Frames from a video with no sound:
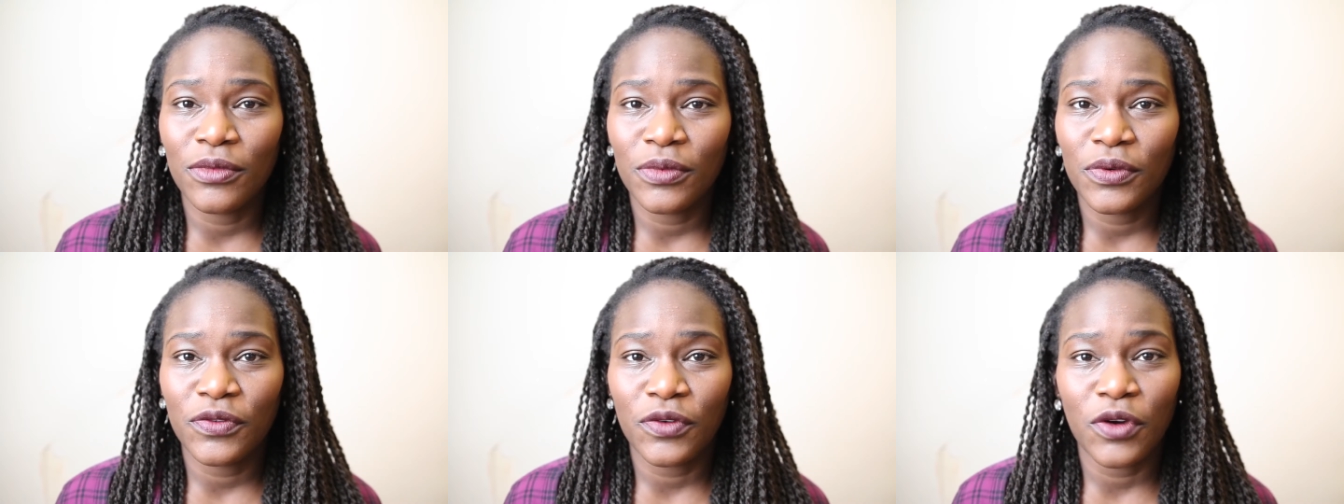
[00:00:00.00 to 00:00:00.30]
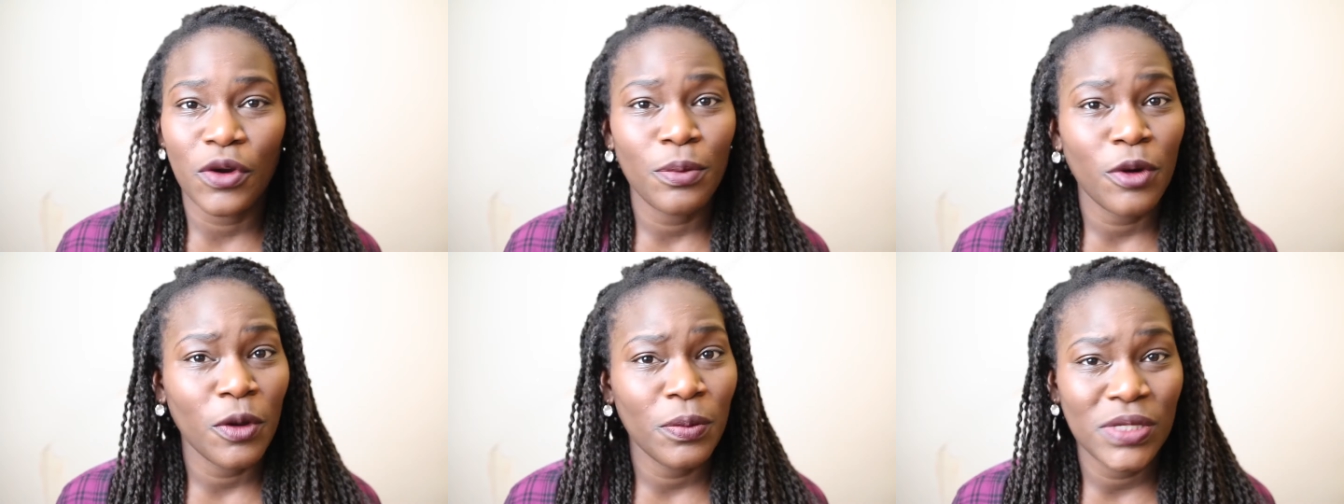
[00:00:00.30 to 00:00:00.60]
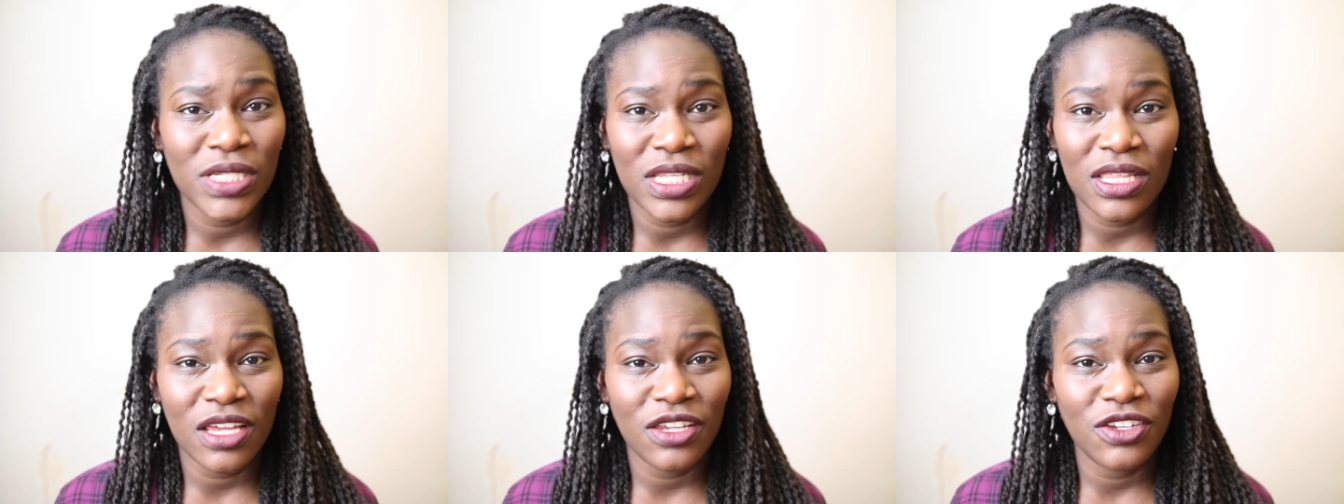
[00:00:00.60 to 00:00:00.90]
for a
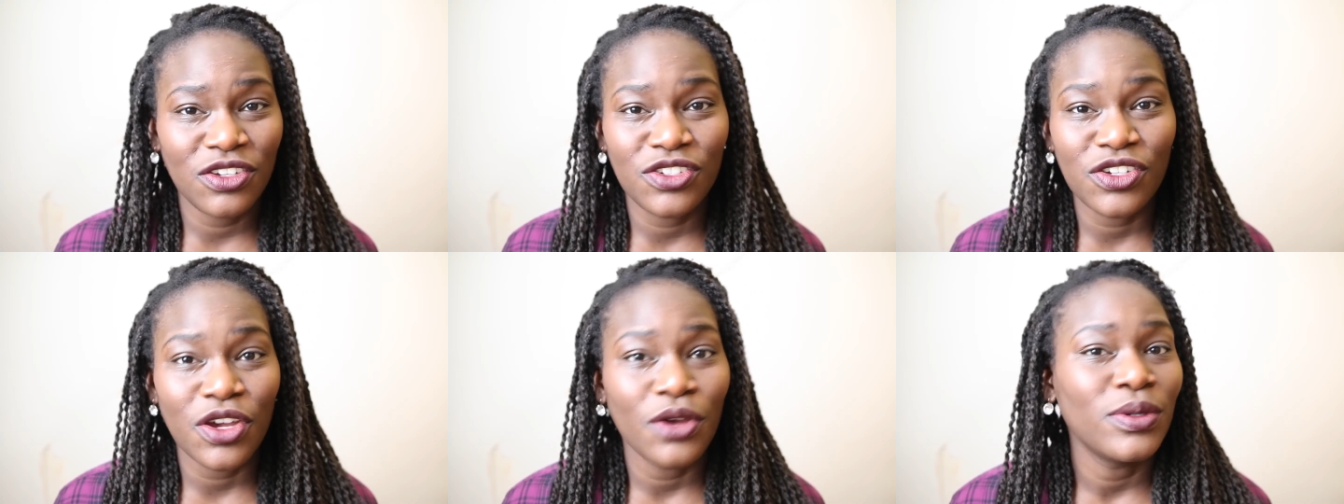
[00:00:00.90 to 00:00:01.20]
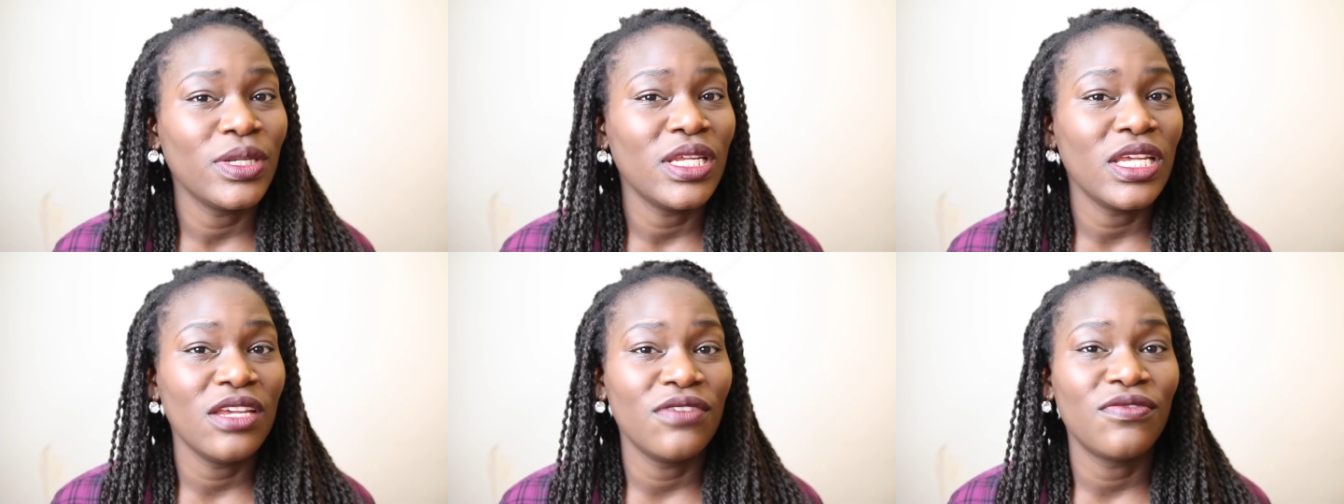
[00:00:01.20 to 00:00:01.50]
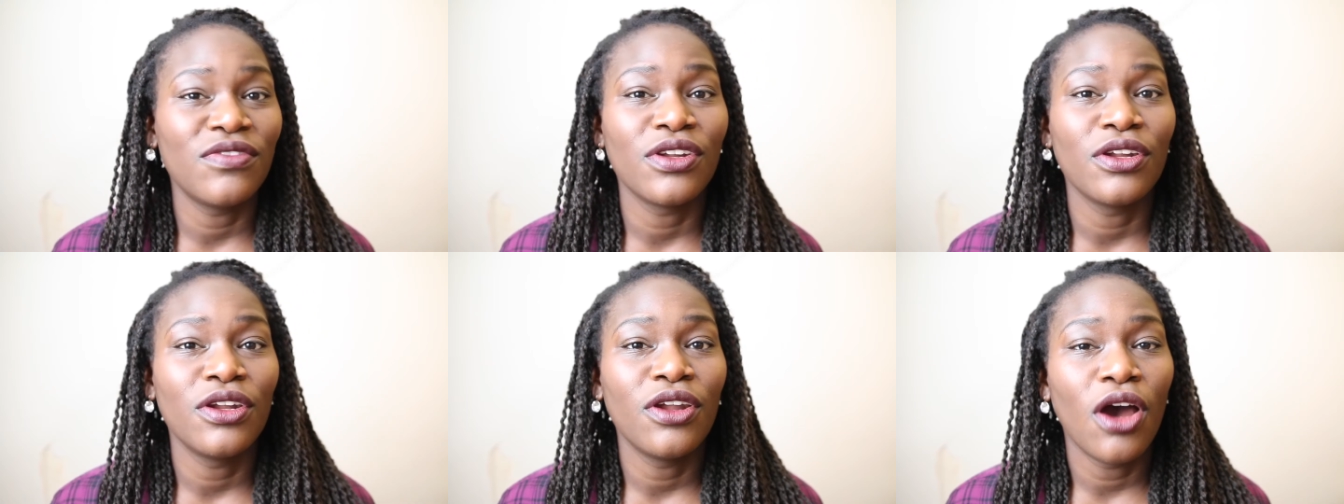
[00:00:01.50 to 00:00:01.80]
property that you don't
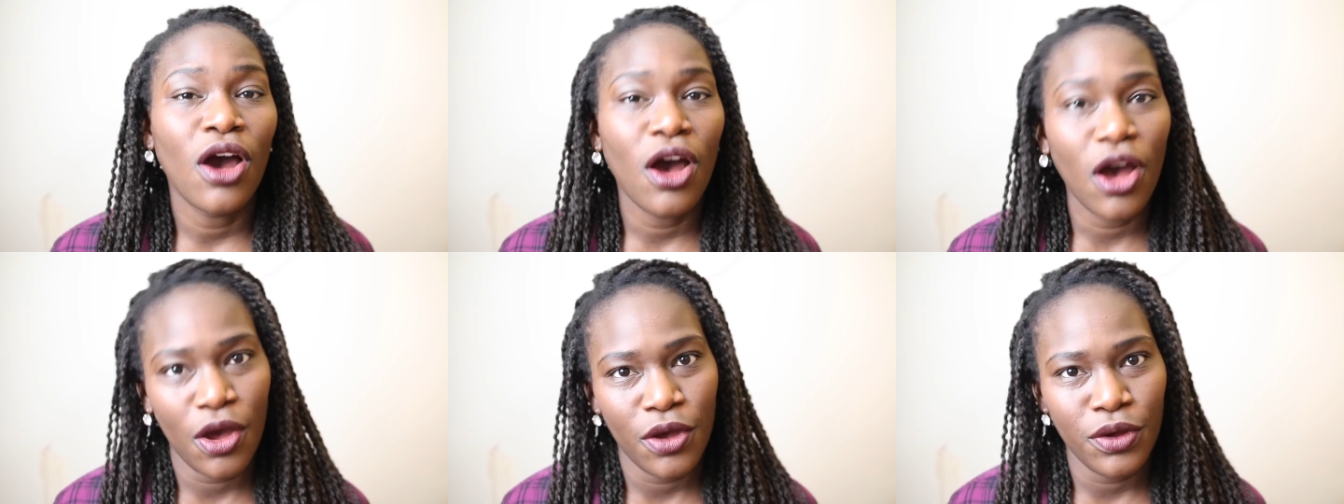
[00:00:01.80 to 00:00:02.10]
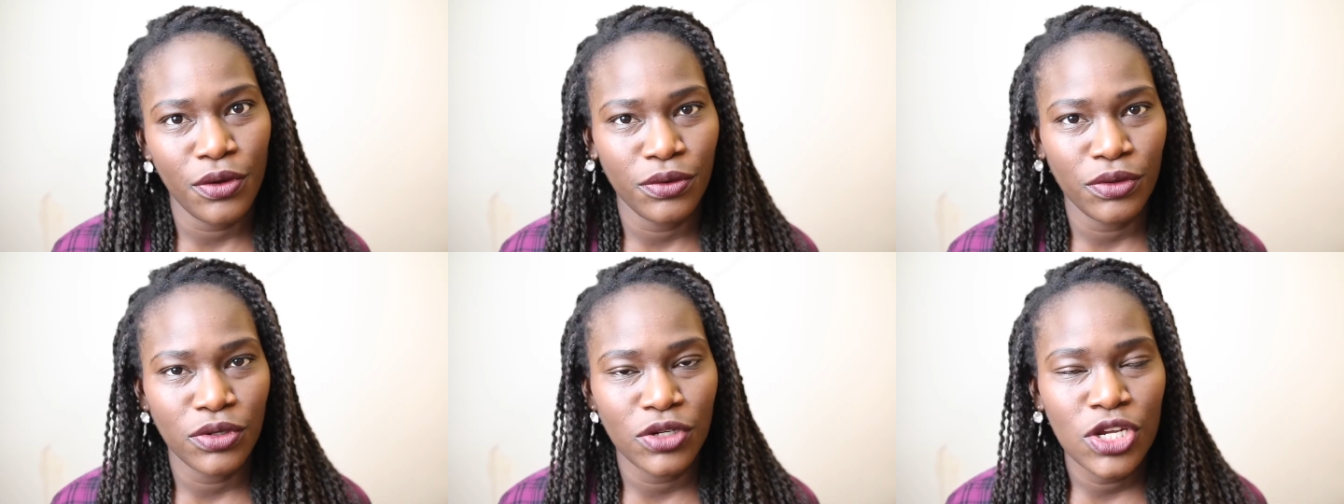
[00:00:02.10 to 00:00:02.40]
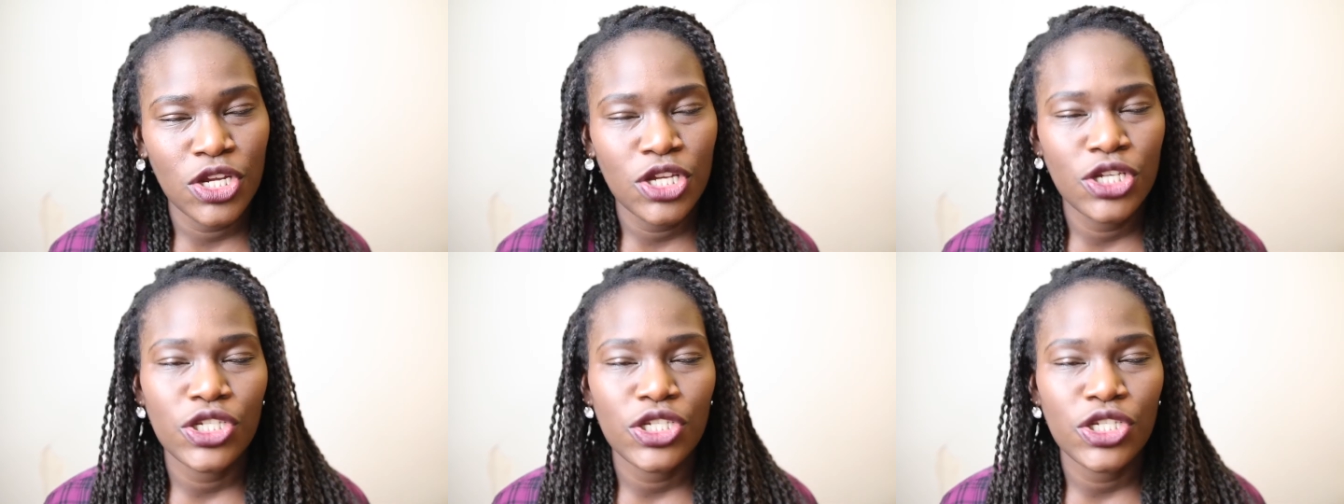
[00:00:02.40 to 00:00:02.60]
even own.